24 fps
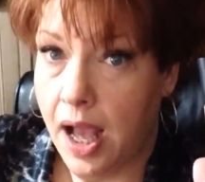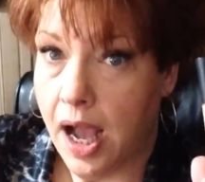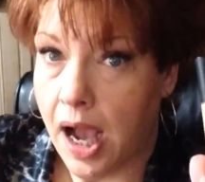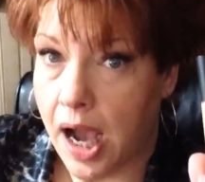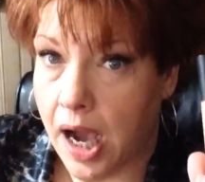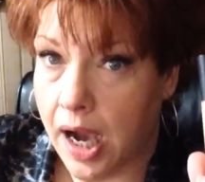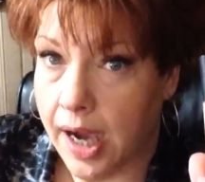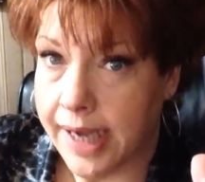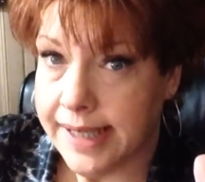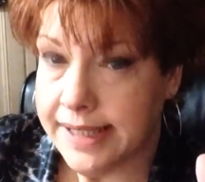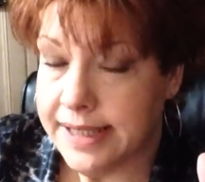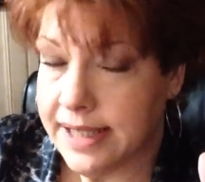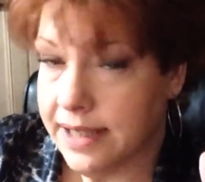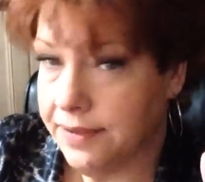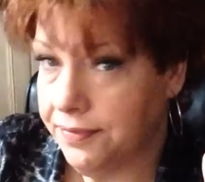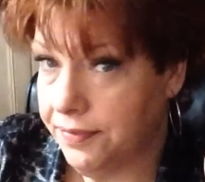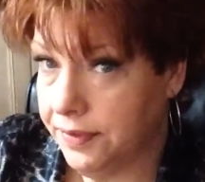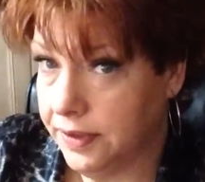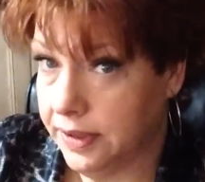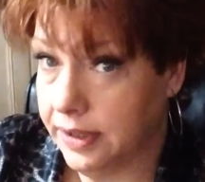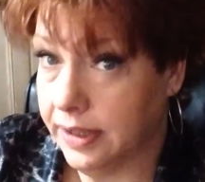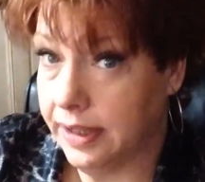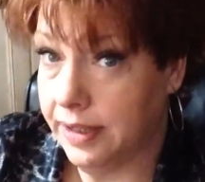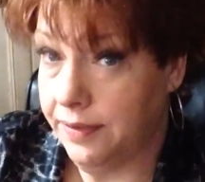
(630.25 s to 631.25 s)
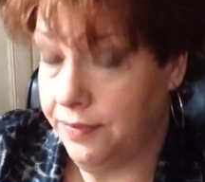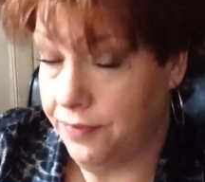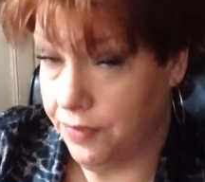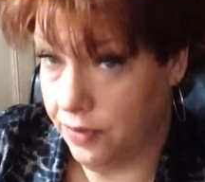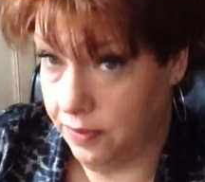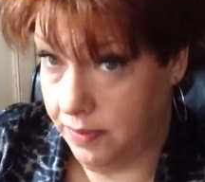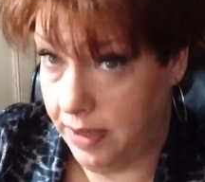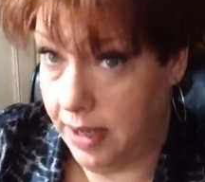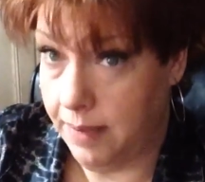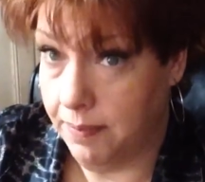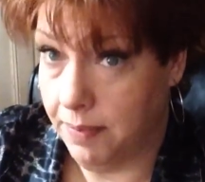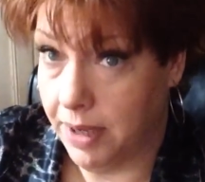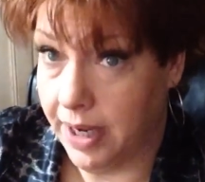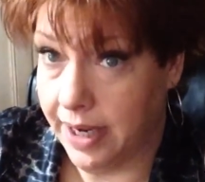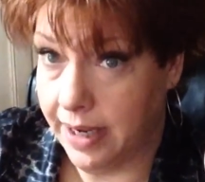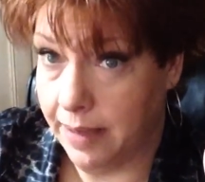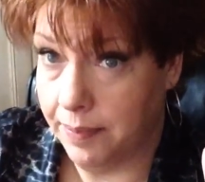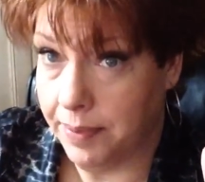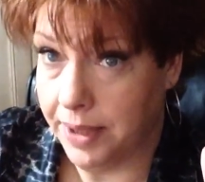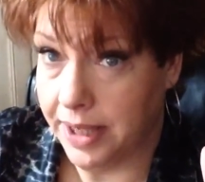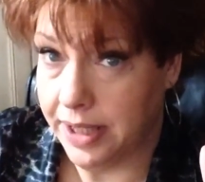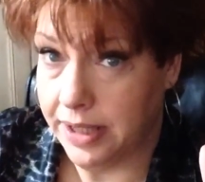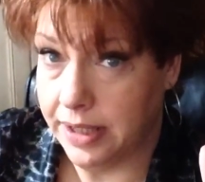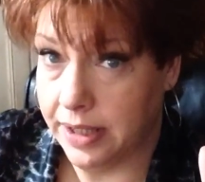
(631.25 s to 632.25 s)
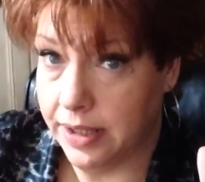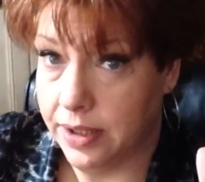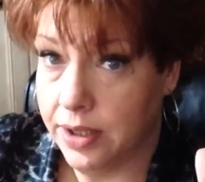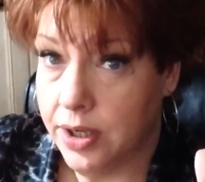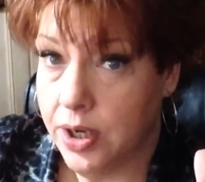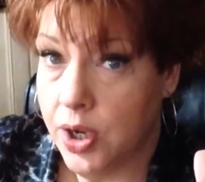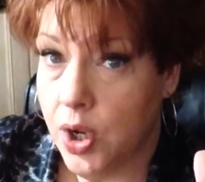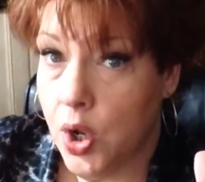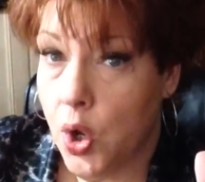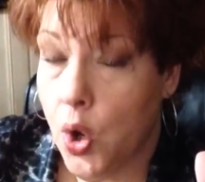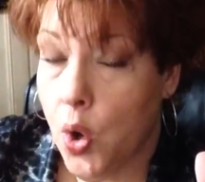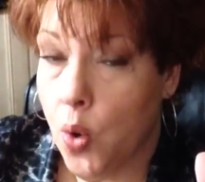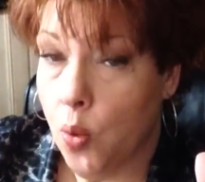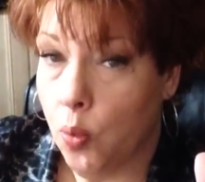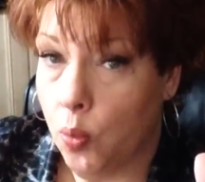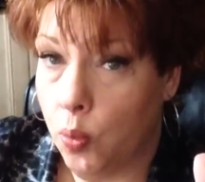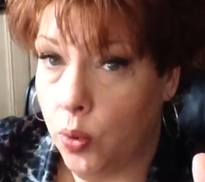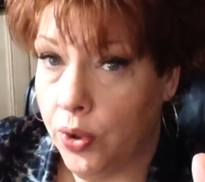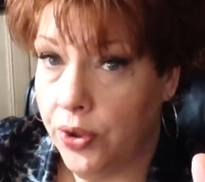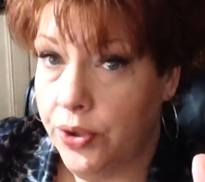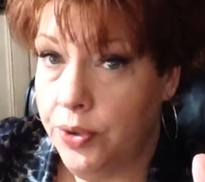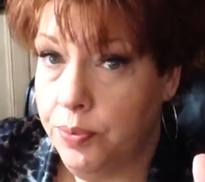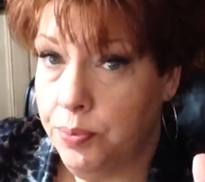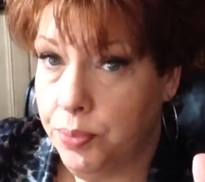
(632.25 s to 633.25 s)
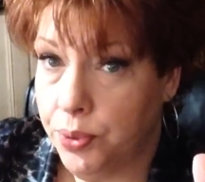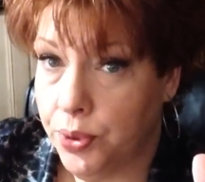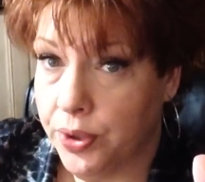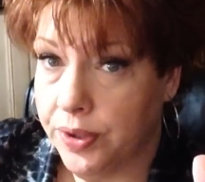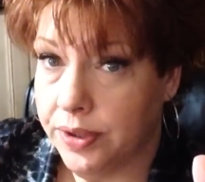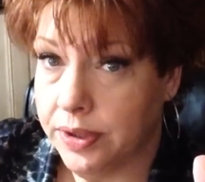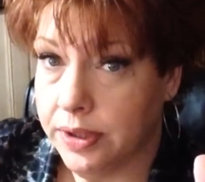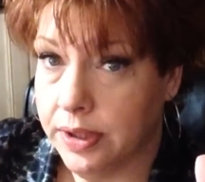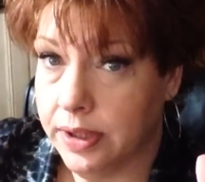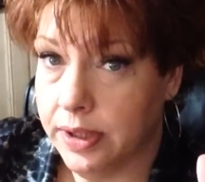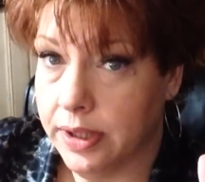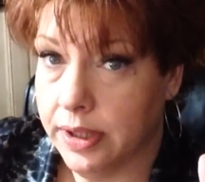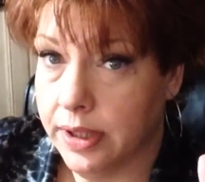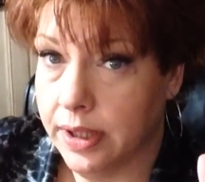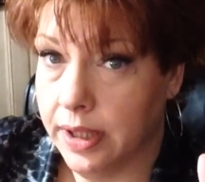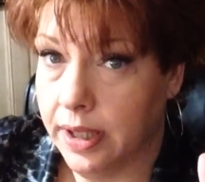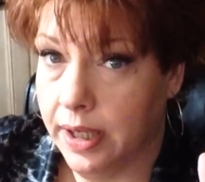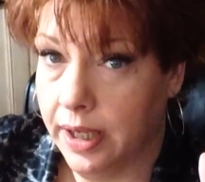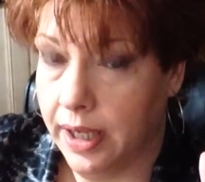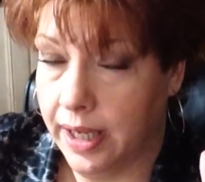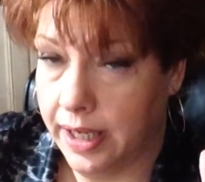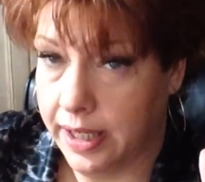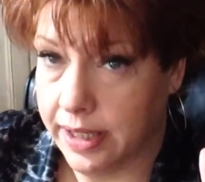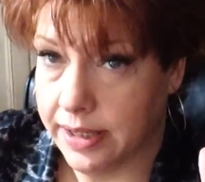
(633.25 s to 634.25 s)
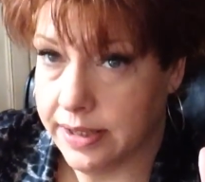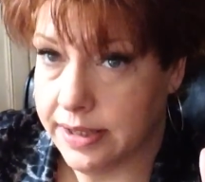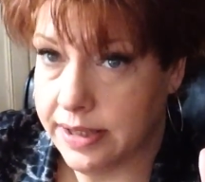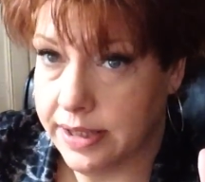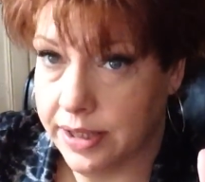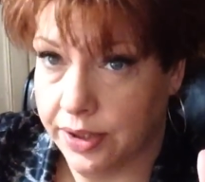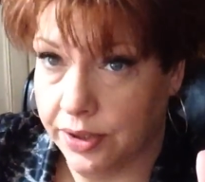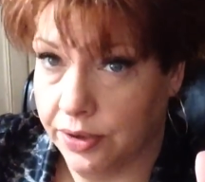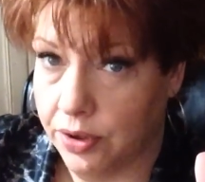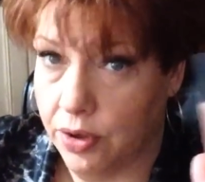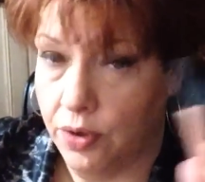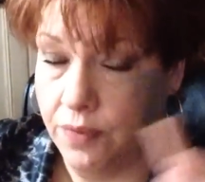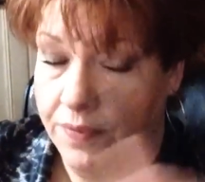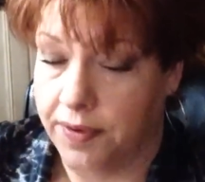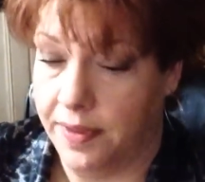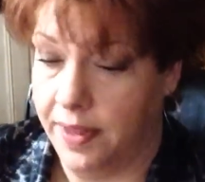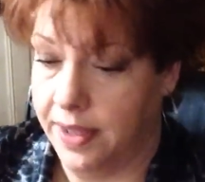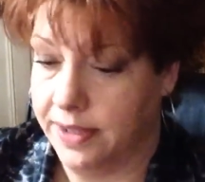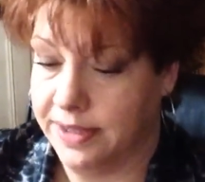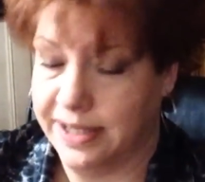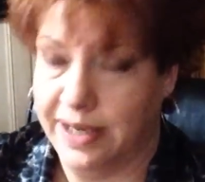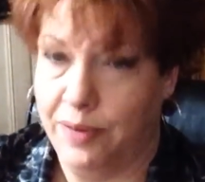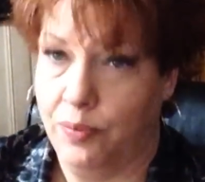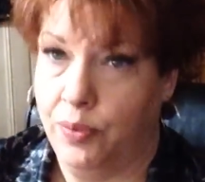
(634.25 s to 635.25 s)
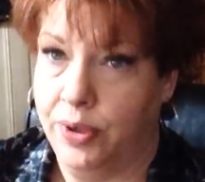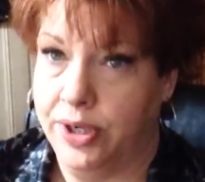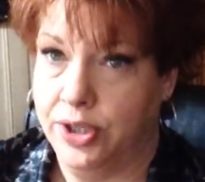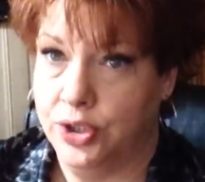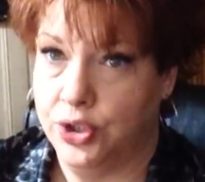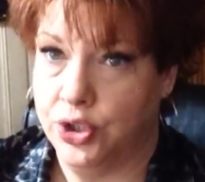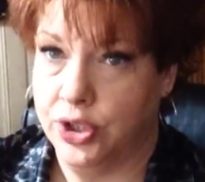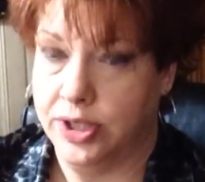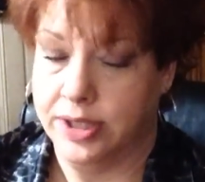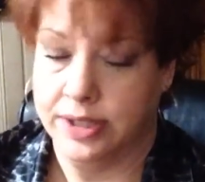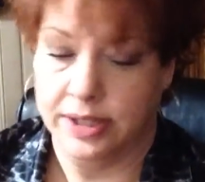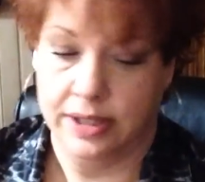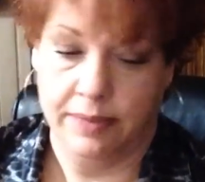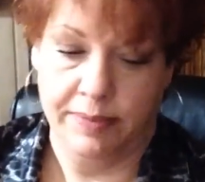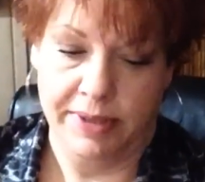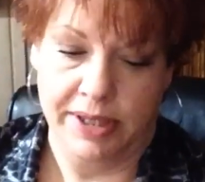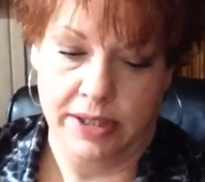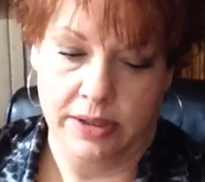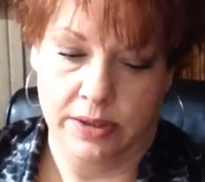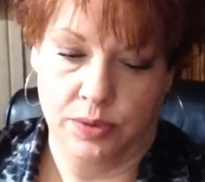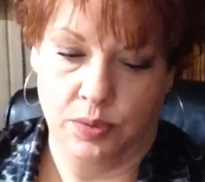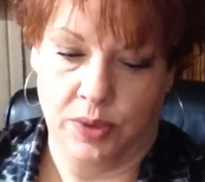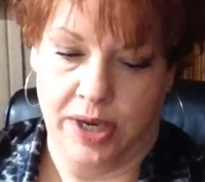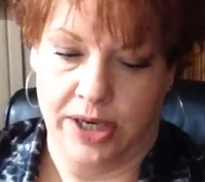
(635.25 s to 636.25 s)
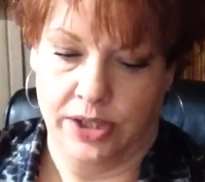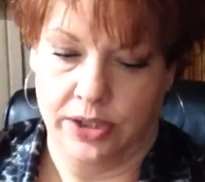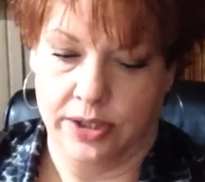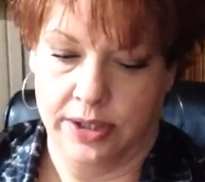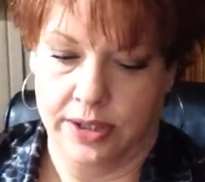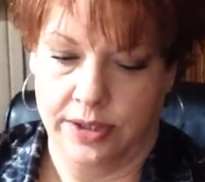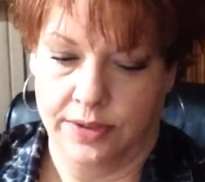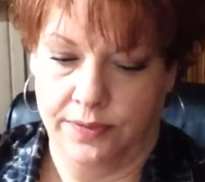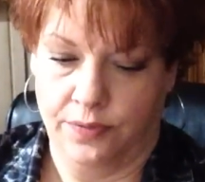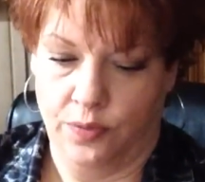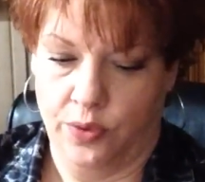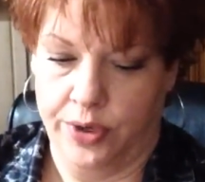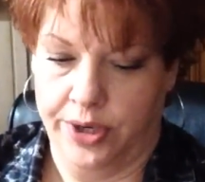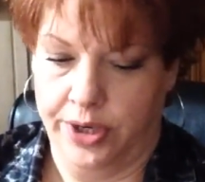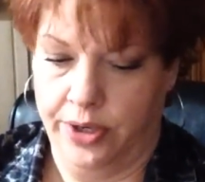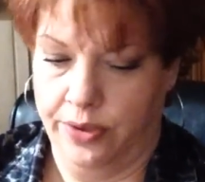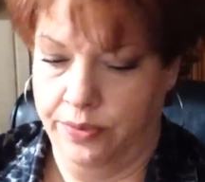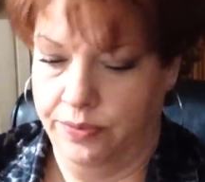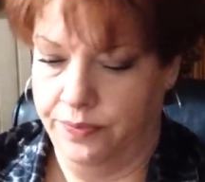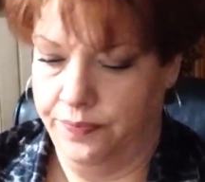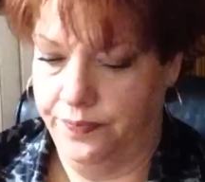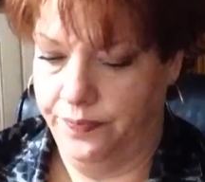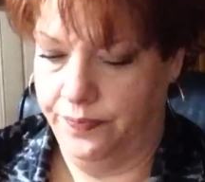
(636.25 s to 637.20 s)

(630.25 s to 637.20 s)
I definitely, in my opinion, would put a concealer over this. I wouldn't just, let me swatch this for you.